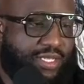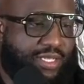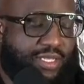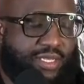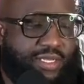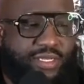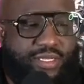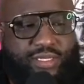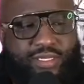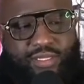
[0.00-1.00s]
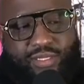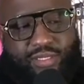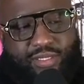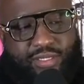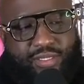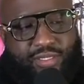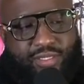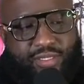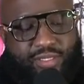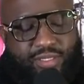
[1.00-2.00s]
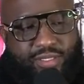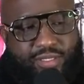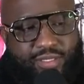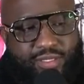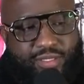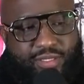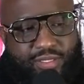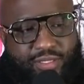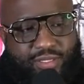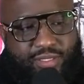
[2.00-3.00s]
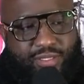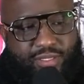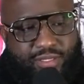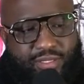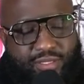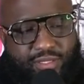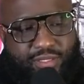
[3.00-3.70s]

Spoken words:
The person shown says nothing.